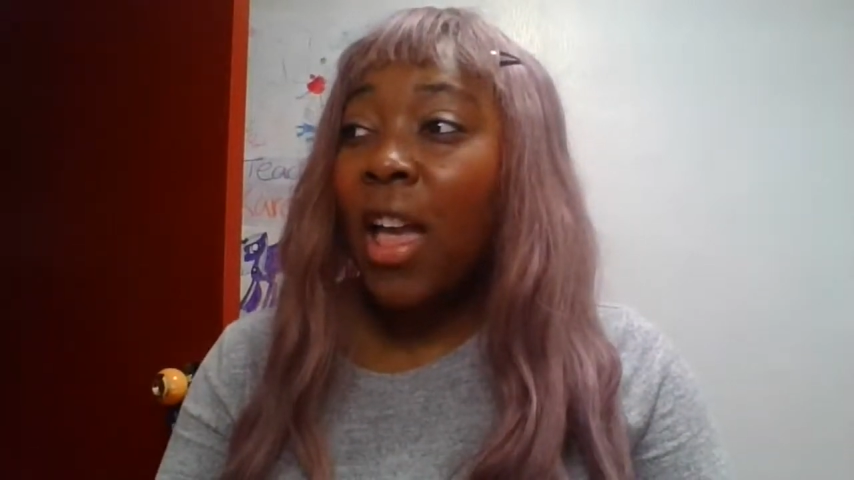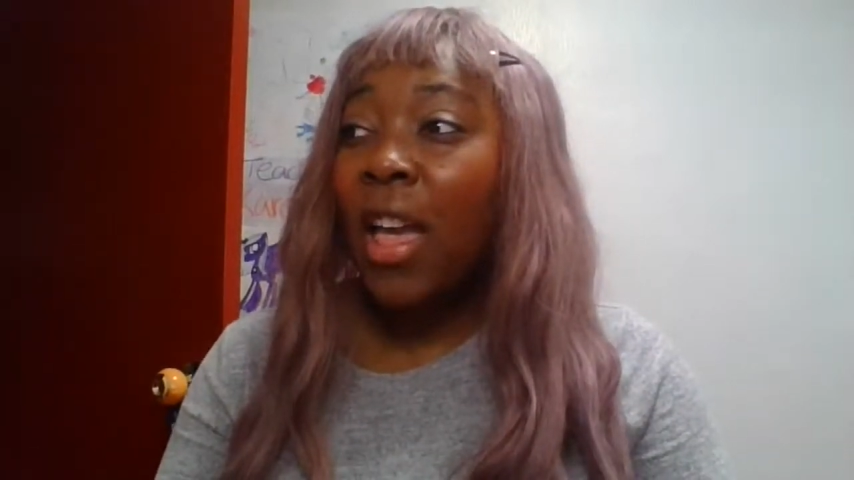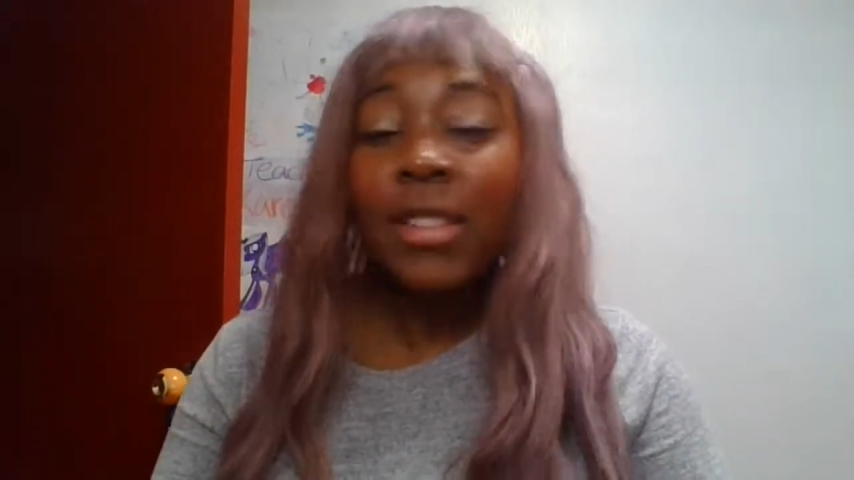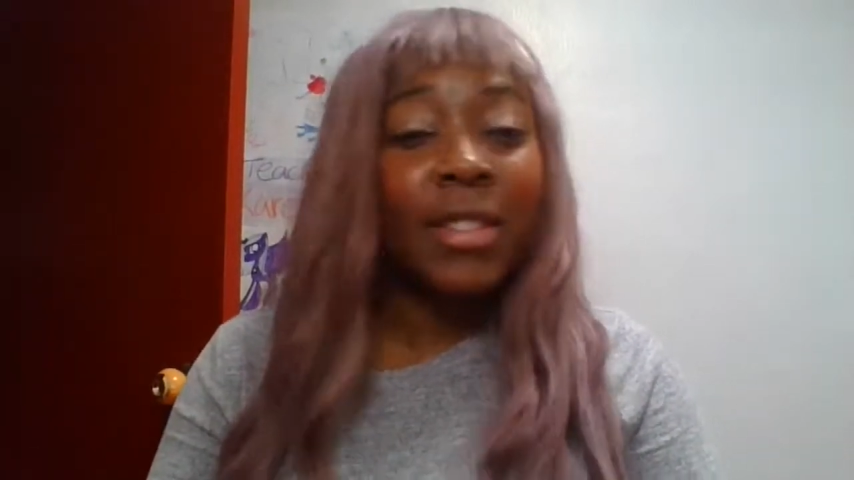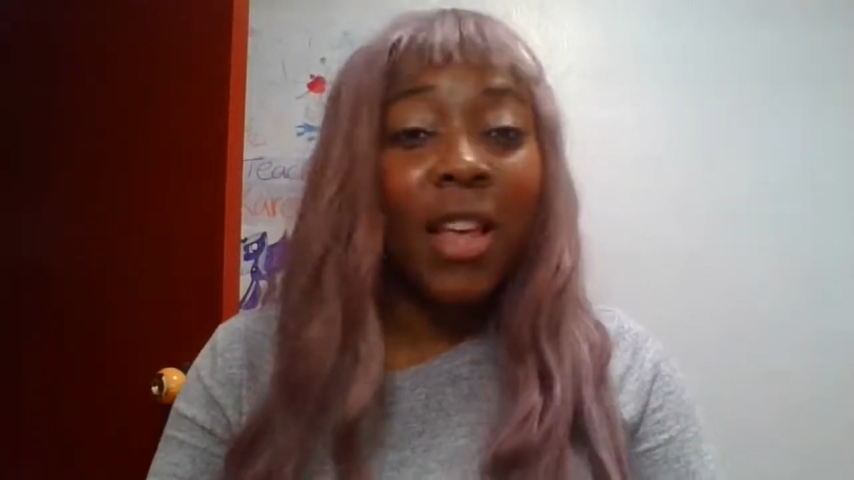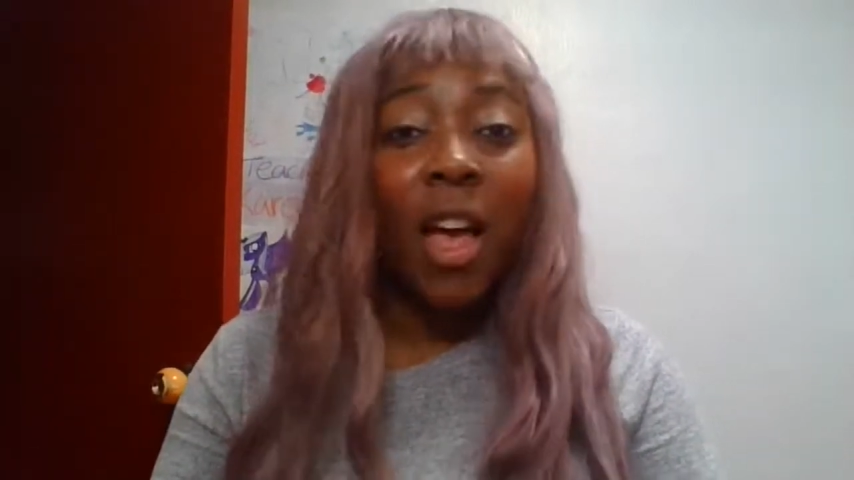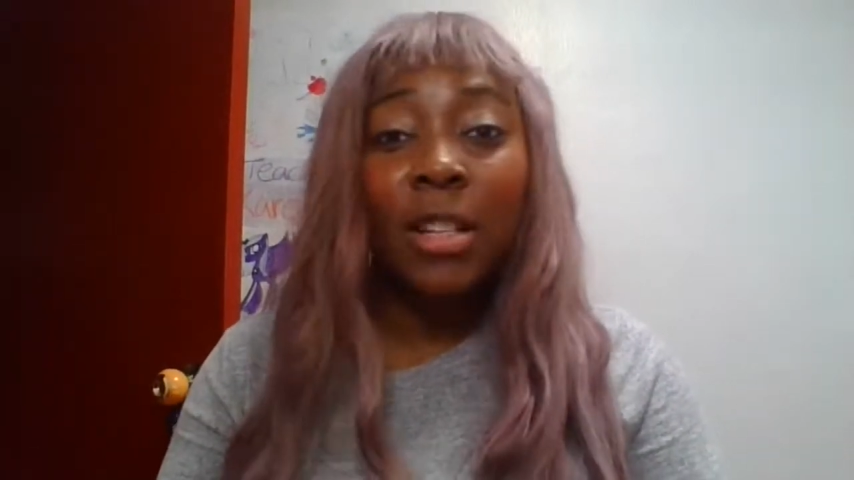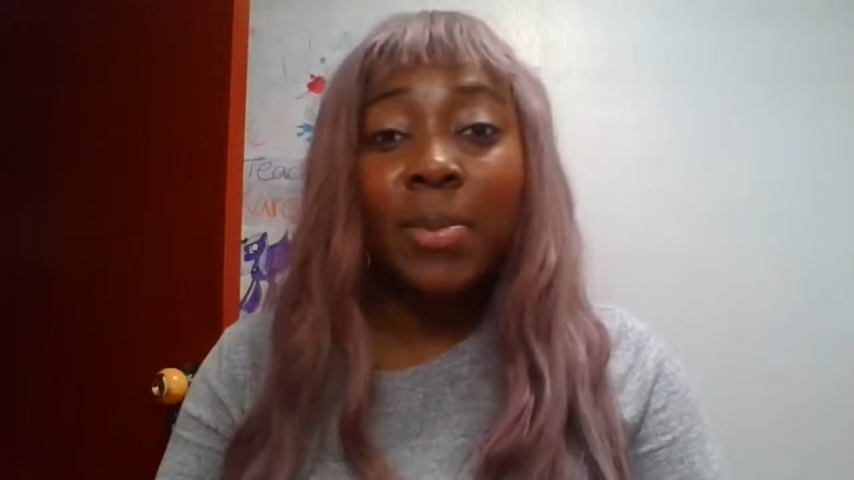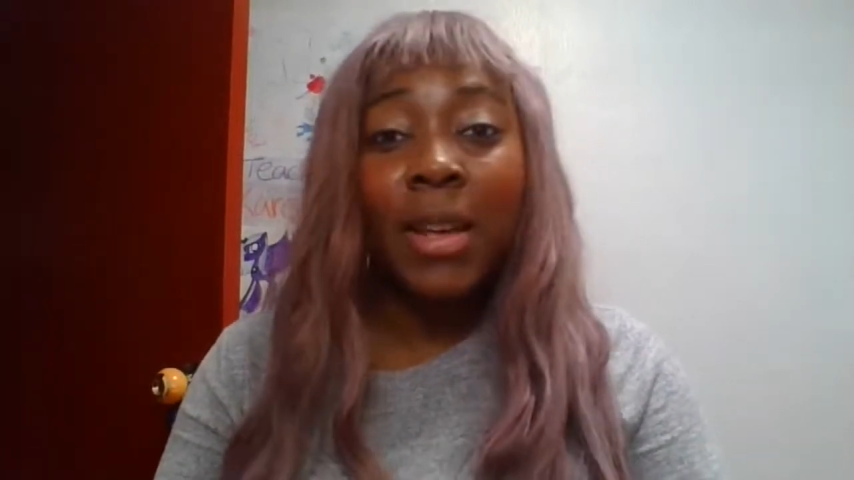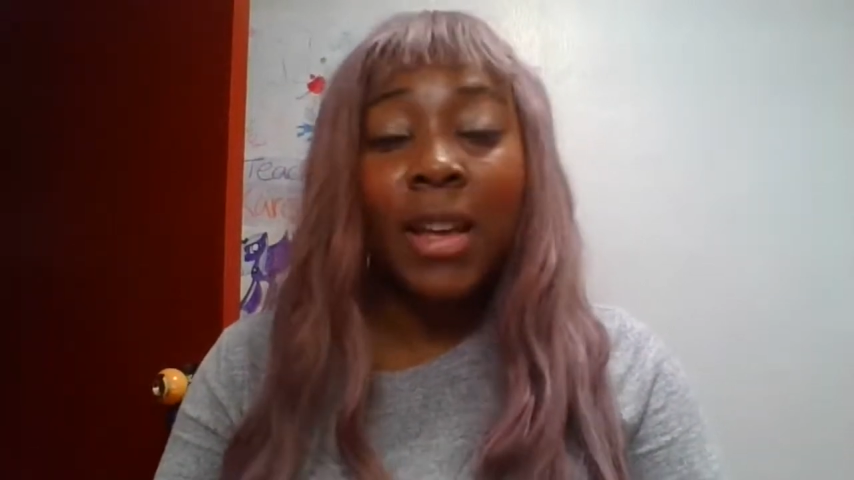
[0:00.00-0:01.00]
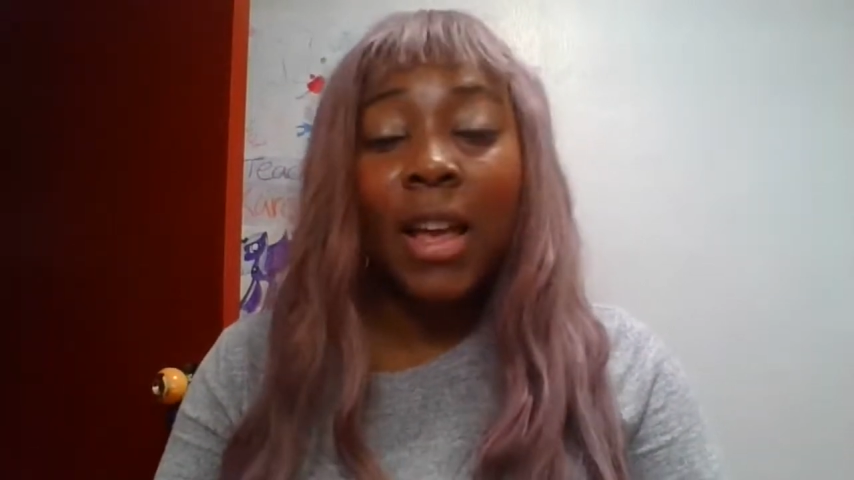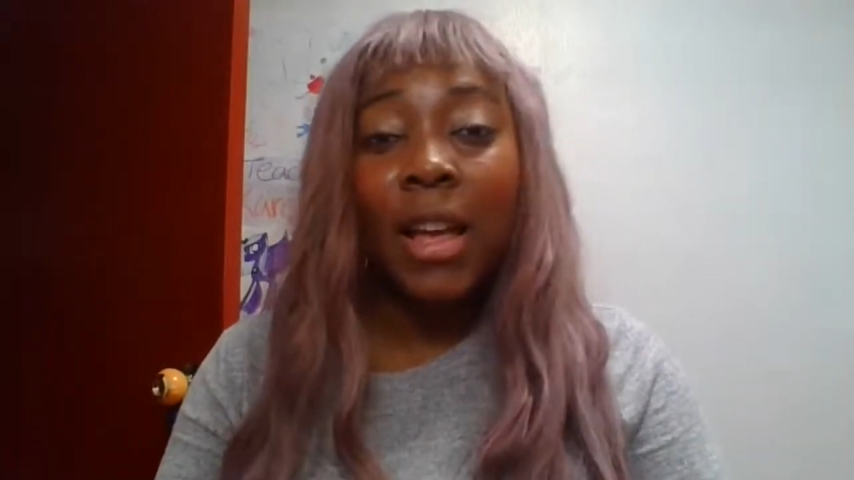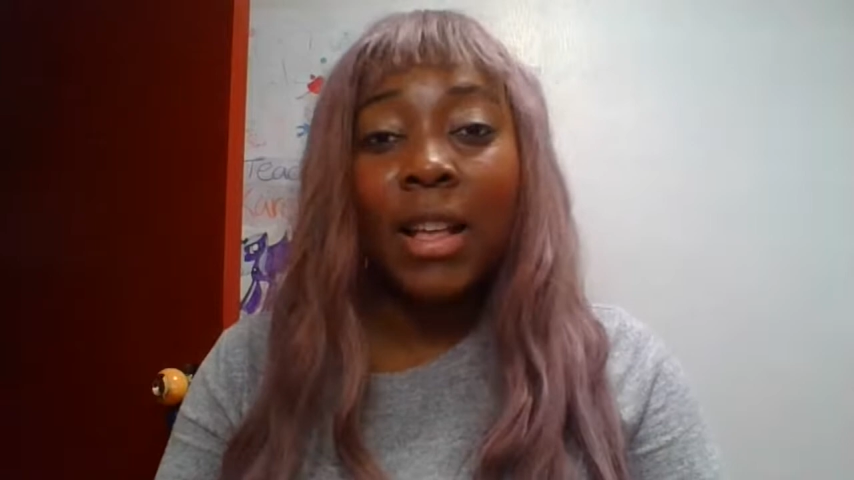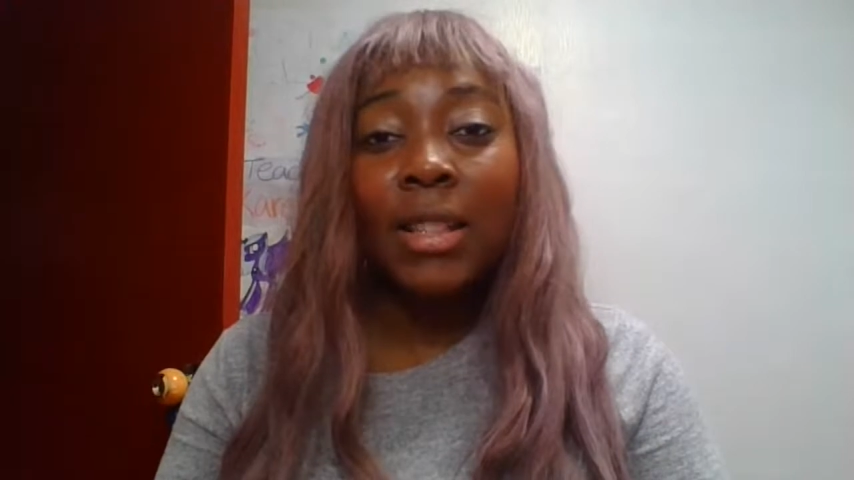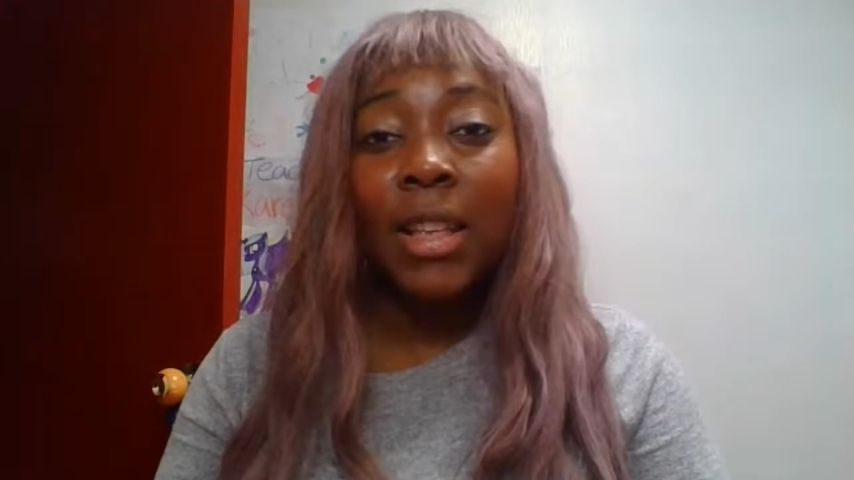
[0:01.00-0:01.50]
it sucked
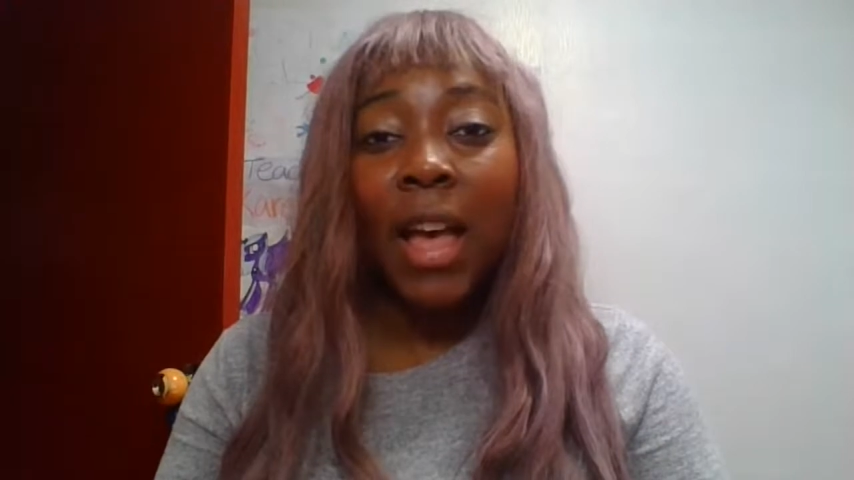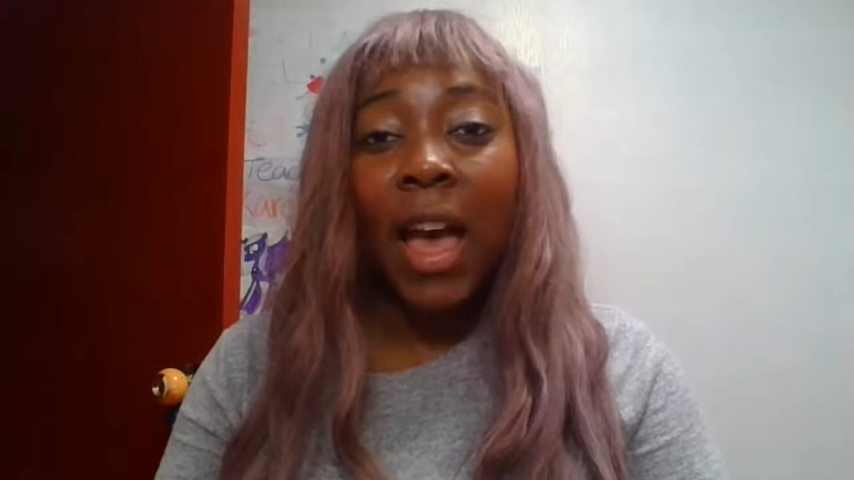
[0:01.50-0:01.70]
because